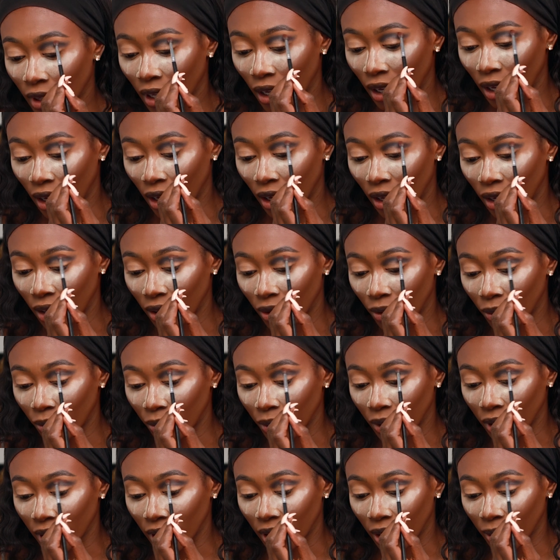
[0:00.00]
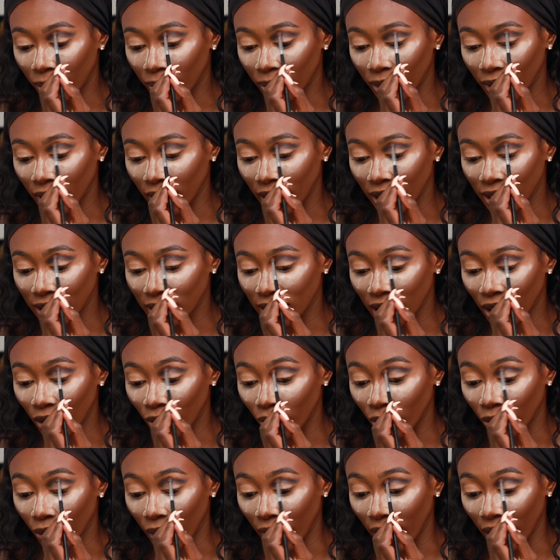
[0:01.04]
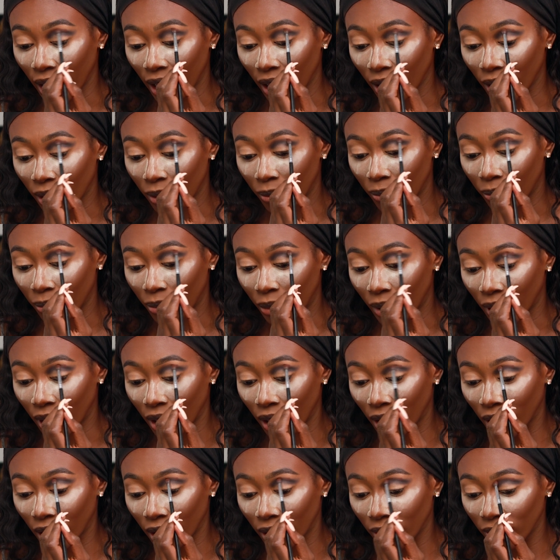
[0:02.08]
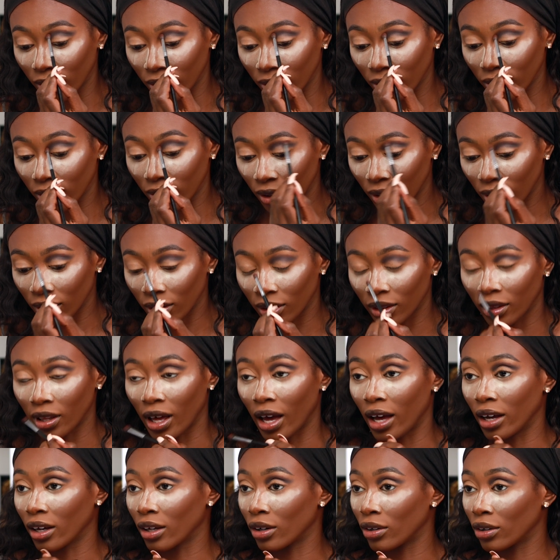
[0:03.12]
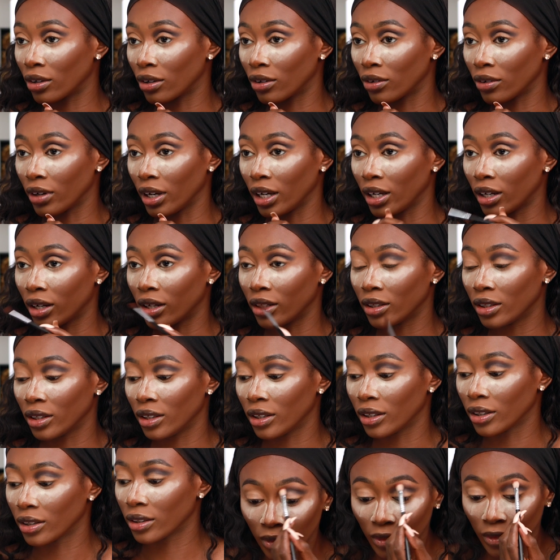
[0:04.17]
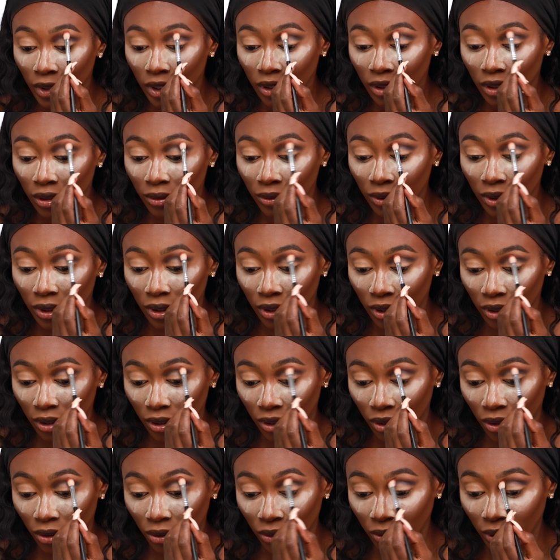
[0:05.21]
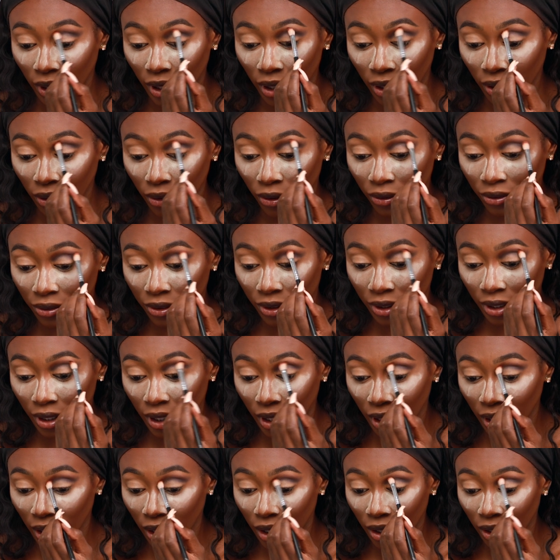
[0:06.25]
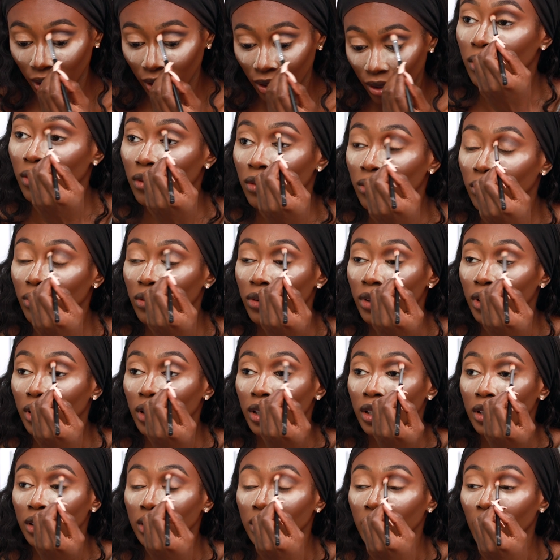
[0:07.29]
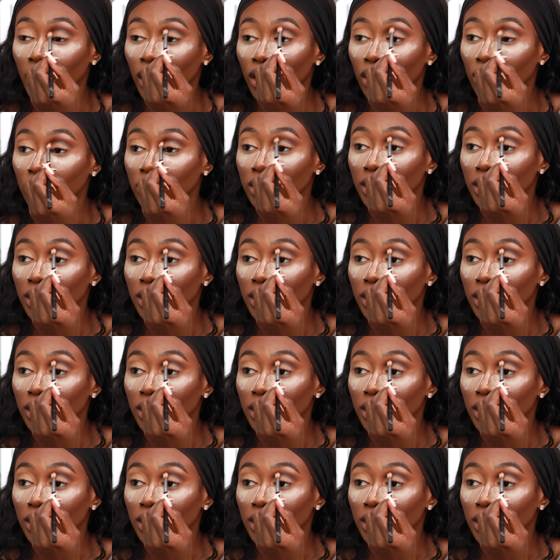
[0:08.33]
and we're gonna place it right above that gray color, and then we're gonna go right over it Really take your